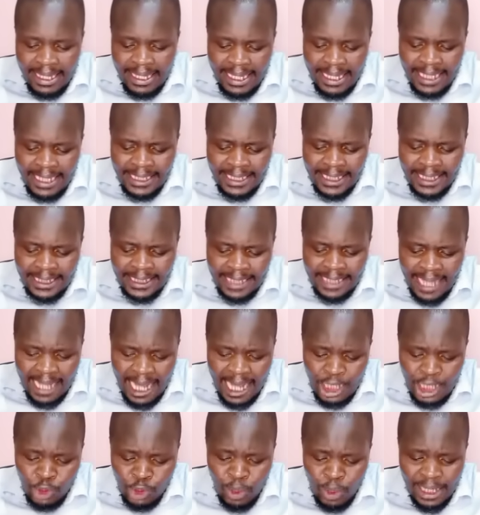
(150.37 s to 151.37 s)
It is
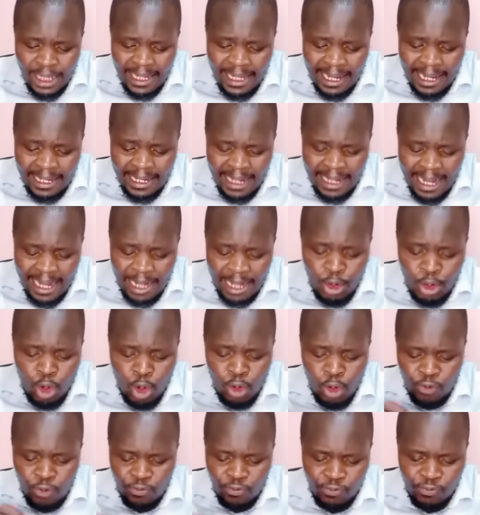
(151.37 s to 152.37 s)
actually unheard
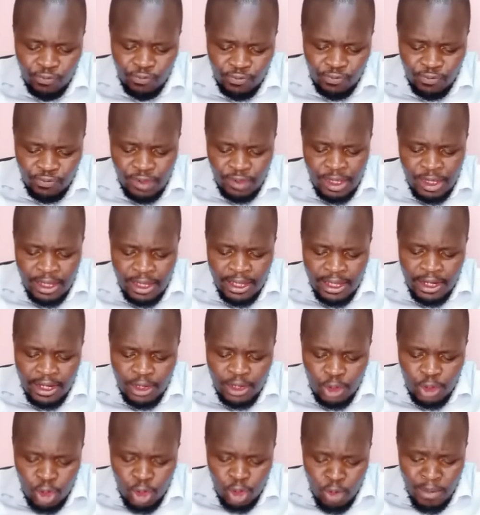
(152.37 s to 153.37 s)
of.
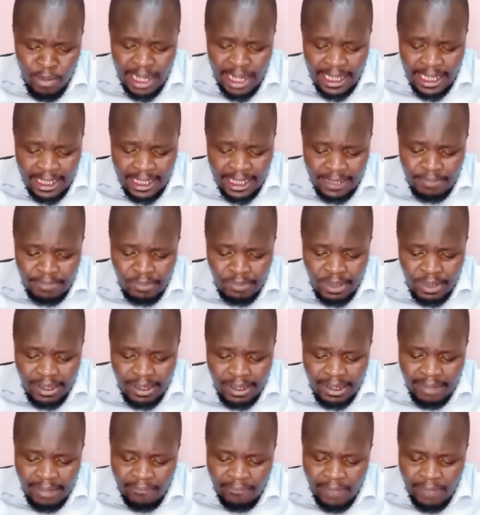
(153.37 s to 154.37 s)
Normally,
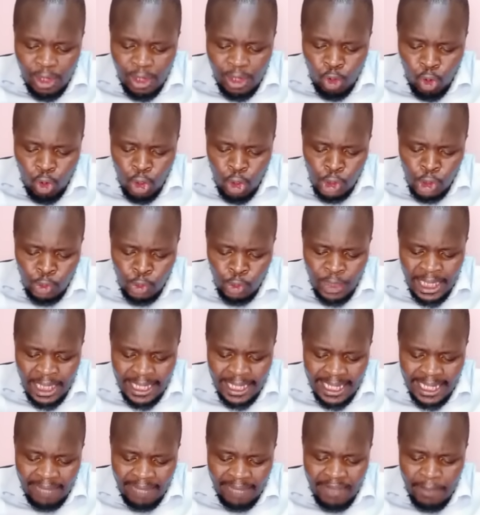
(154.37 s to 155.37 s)
the court will
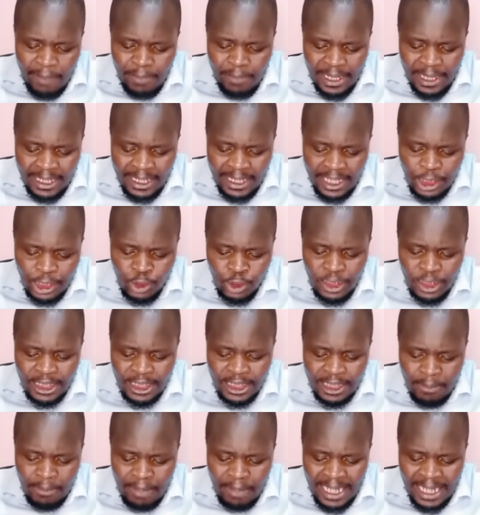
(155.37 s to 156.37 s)
hear the application
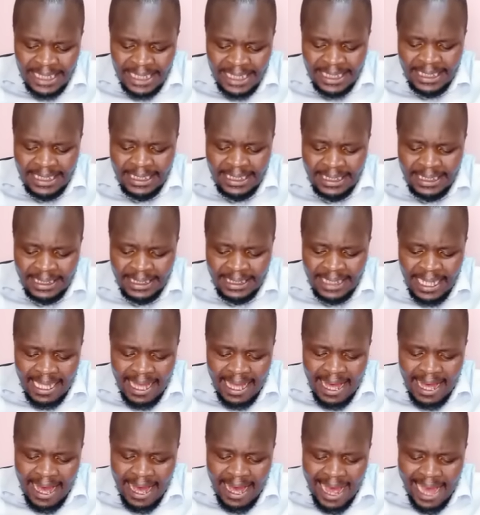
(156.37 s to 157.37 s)
inter partes
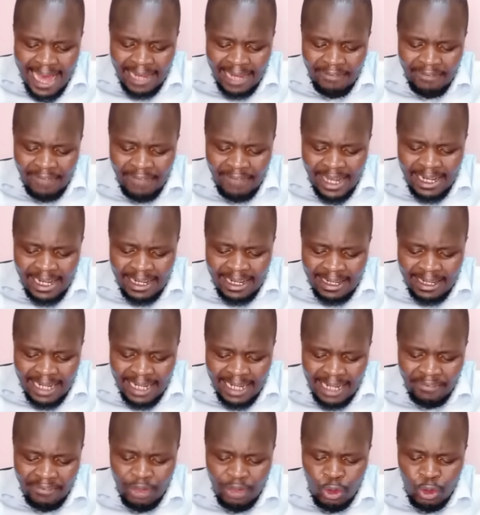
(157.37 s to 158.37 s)
and then
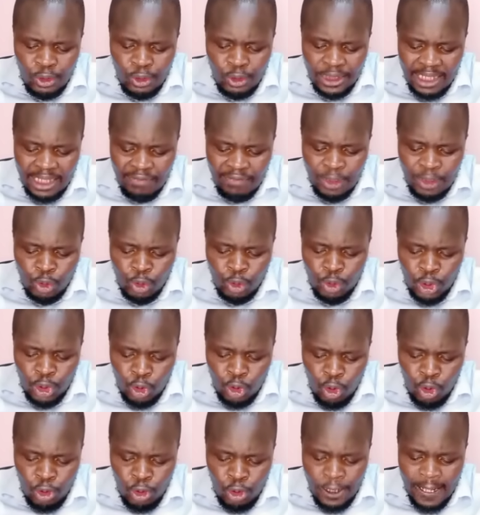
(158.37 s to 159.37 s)
grant the conservatory
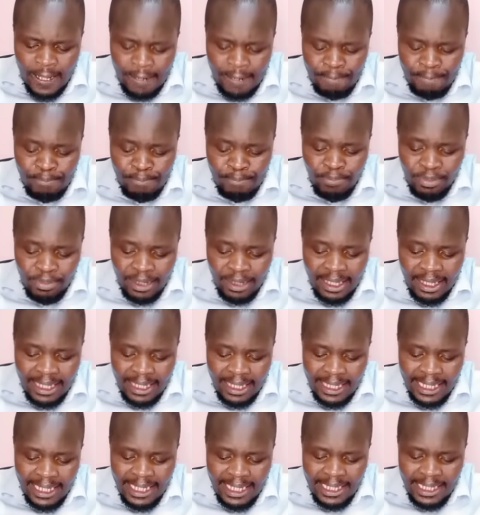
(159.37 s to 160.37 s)
order,
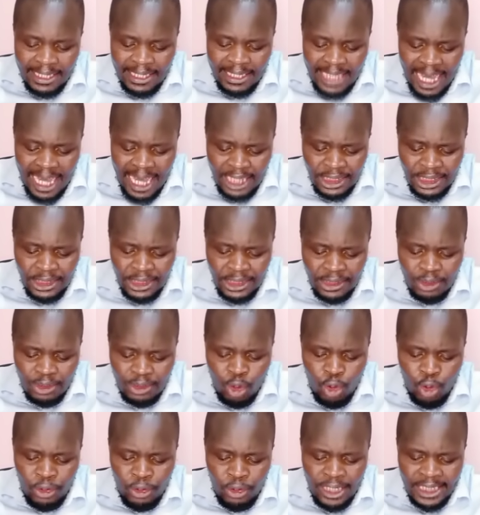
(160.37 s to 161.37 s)
injunction,
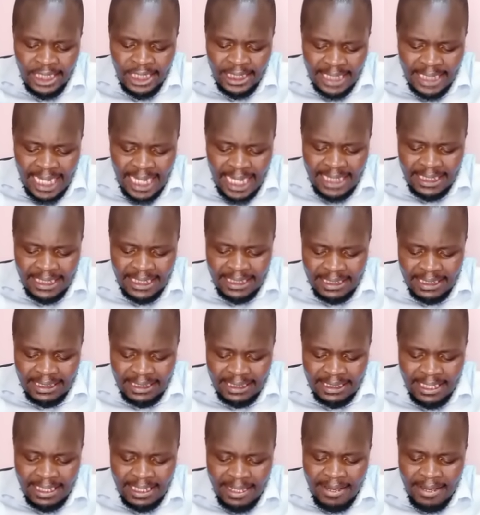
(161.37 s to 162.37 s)
or discharge it
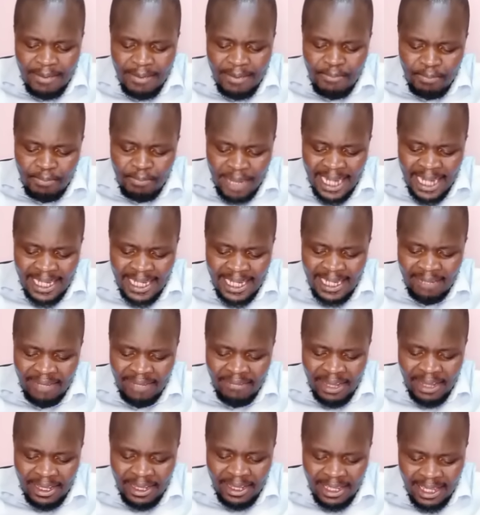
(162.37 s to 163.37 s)
pending
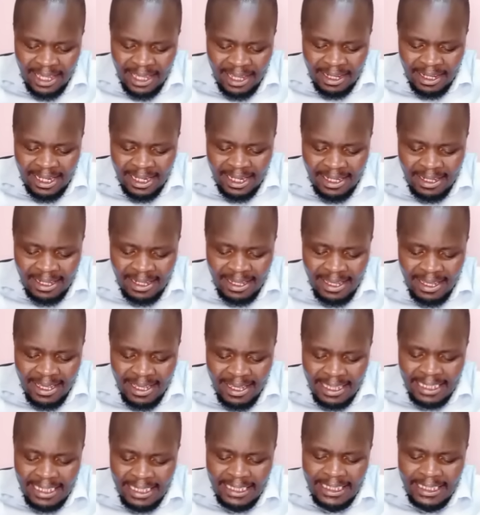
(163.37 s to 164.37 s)
the hearing
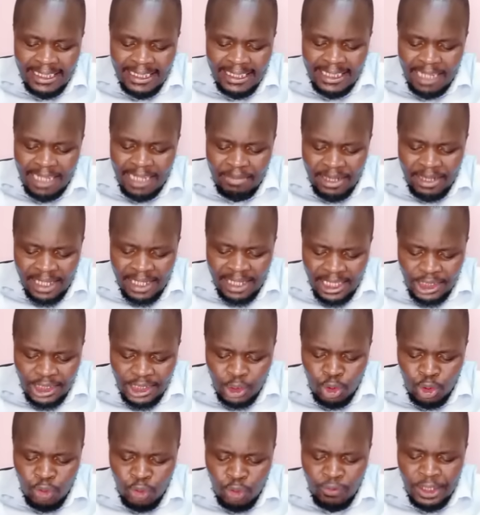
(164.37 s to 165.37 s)

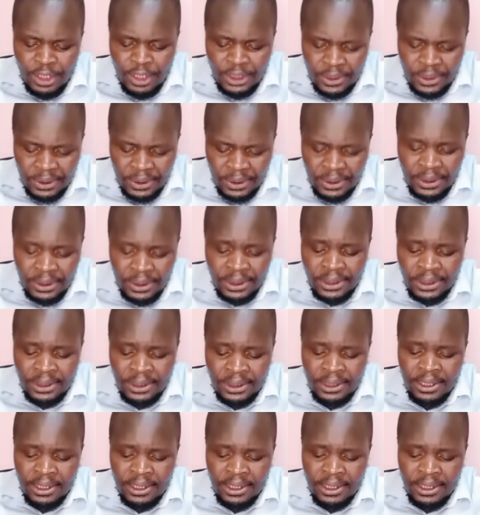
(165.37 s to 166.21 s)
determination of the suit